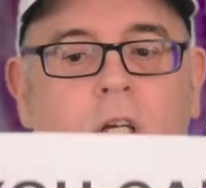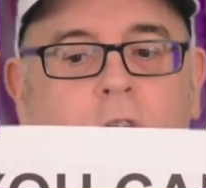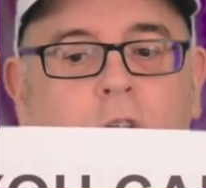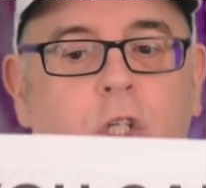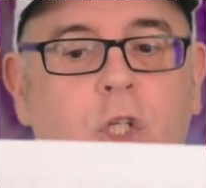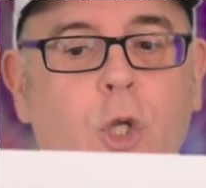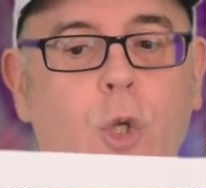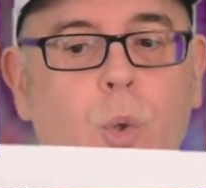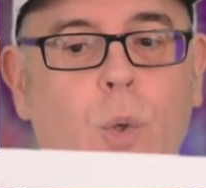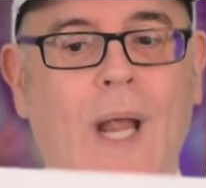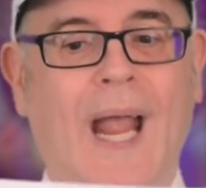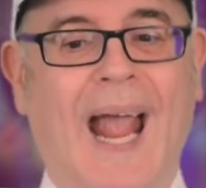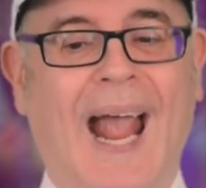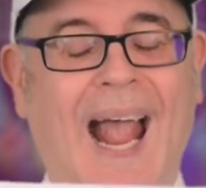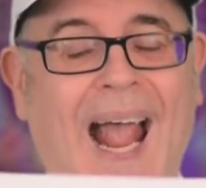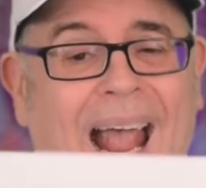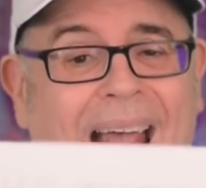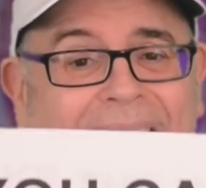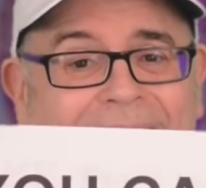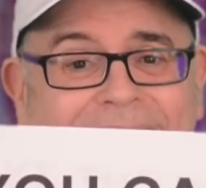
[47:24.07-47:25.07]
You
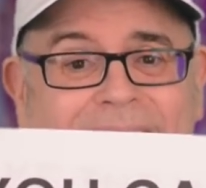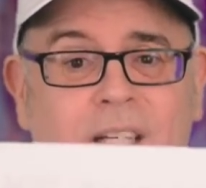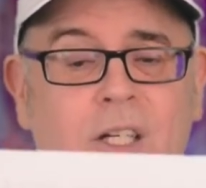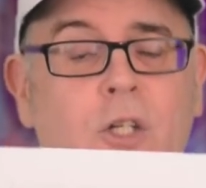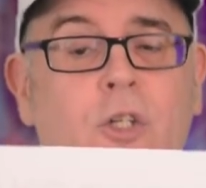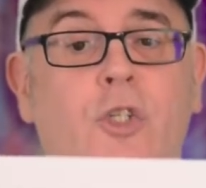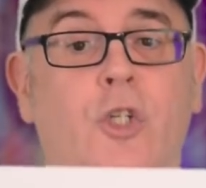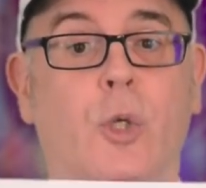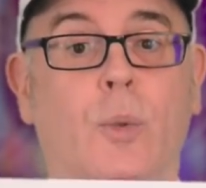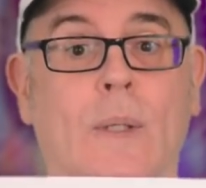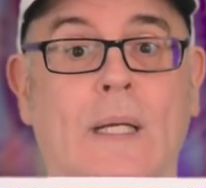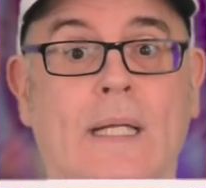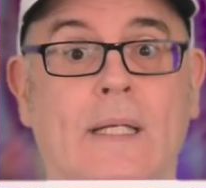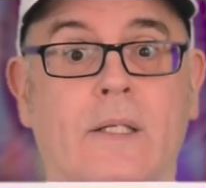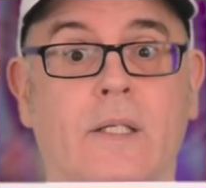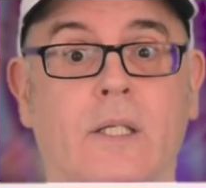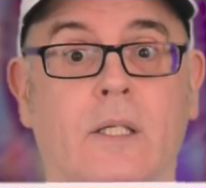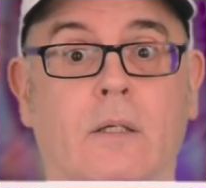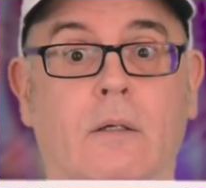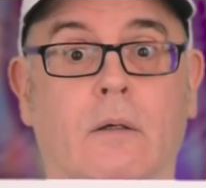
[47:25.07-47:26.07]
can do
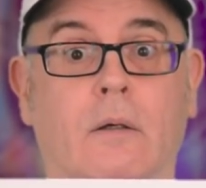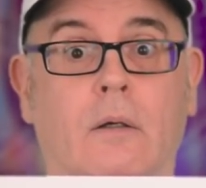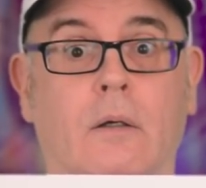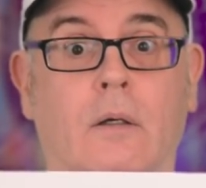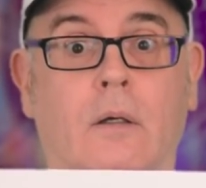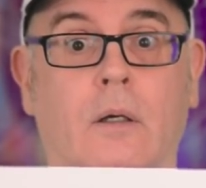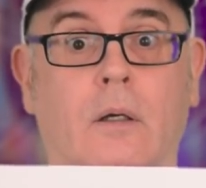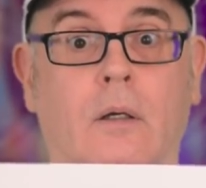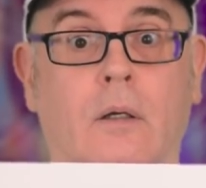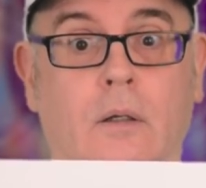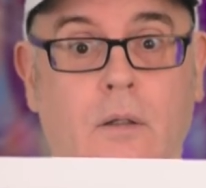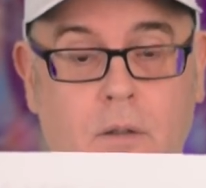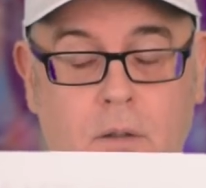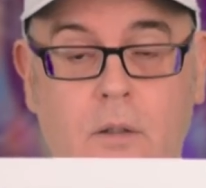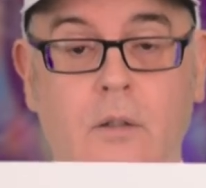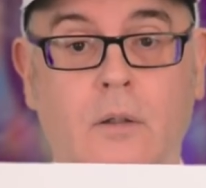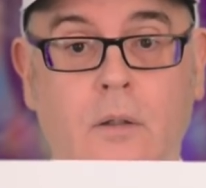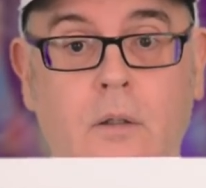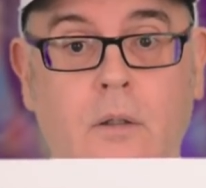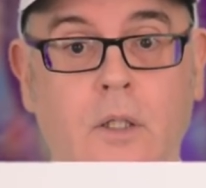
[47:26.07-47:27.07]
it.
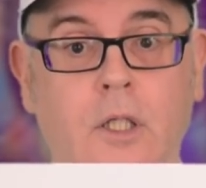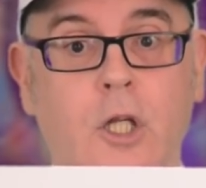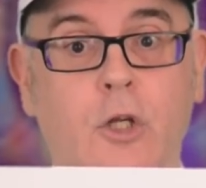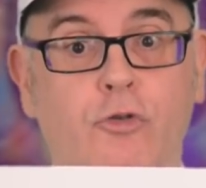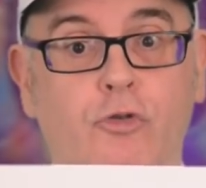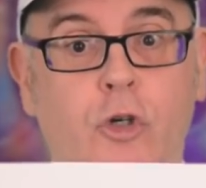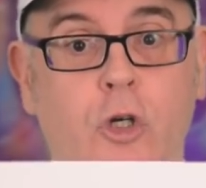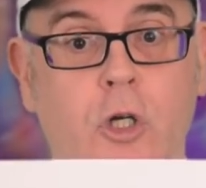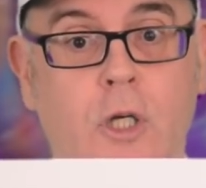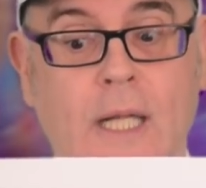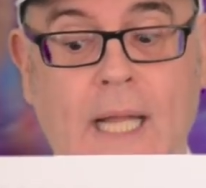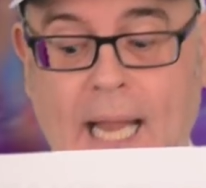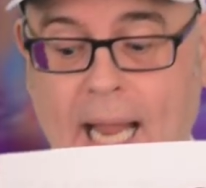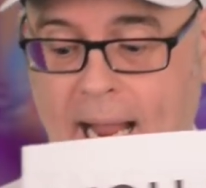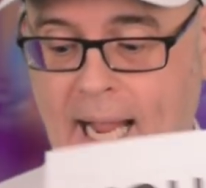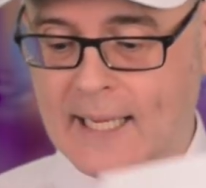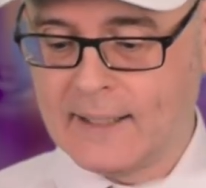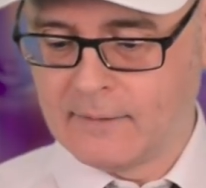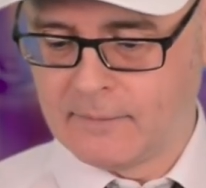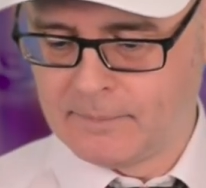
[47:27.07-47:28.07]
You really
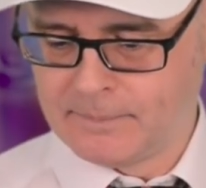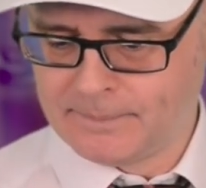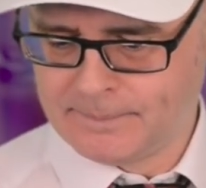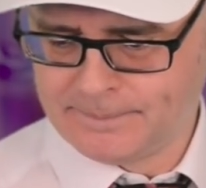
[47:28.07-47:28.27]
can.